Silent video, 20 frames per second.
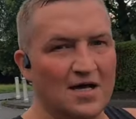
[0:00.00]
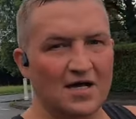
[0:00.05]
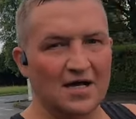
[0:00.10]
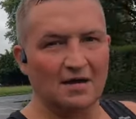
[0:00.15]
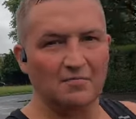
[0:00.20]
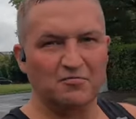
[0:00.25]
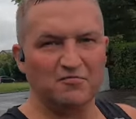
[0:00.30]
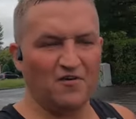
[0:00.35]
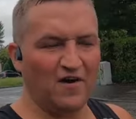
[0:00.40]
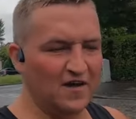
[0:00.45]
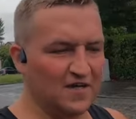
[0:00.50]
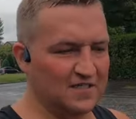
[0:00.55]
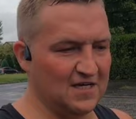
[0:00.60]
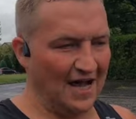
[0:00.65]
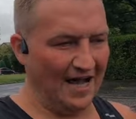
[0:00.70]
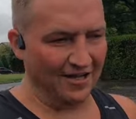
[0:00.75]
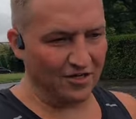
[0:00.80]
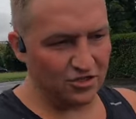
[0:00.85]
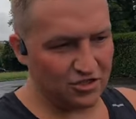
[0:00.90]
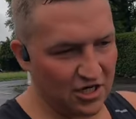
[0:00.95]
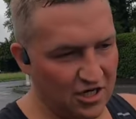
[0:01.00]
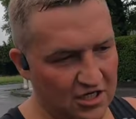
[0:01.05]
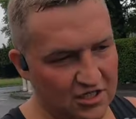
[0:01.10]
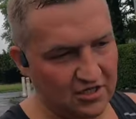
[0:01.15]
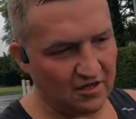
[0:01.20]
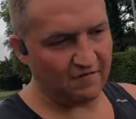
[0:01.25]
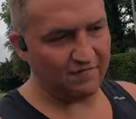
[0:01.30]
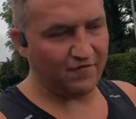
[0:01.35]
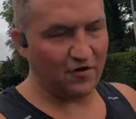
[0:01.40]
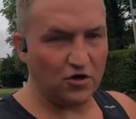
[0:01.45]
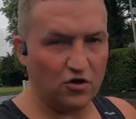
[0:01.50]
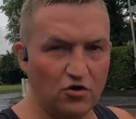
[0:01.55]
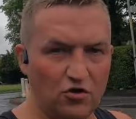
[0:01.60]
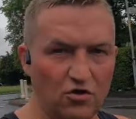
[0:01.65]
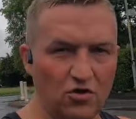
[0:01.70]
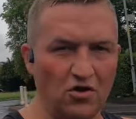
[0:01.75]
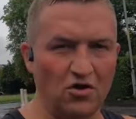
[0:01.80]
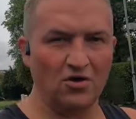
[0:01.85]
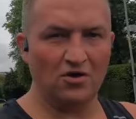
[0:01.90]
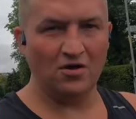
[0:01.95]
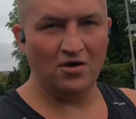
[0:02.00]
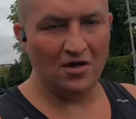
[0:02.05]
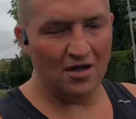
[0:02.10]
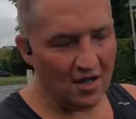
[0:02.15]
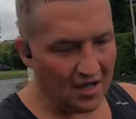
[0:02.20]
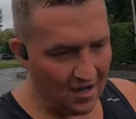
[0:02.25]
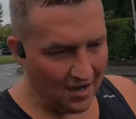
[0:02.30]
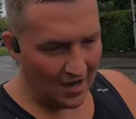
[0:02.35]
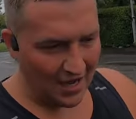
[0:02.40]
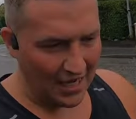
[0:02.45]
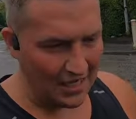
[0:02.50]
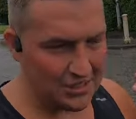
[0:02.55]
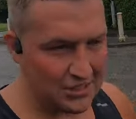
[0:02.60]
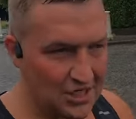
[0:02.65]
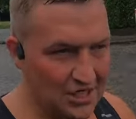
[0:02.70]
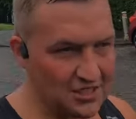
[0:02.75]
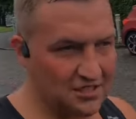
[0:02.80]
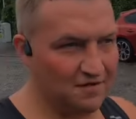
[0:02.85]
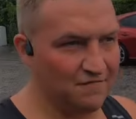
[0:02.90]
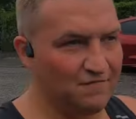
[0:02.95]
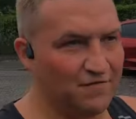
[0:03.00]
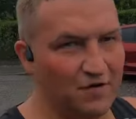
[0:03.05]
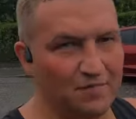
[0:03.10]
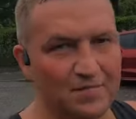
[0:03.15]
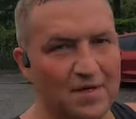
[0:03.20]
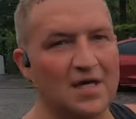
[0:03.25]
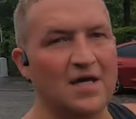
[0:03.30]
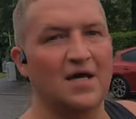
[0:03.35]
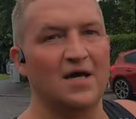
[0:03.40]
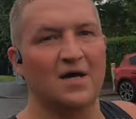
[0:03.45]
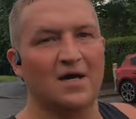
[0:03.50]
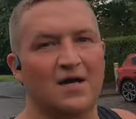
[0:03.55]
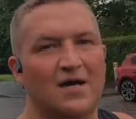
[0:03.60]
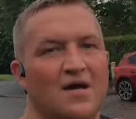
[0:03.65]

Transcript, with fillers: Keeps things interesting for you, interesting for me.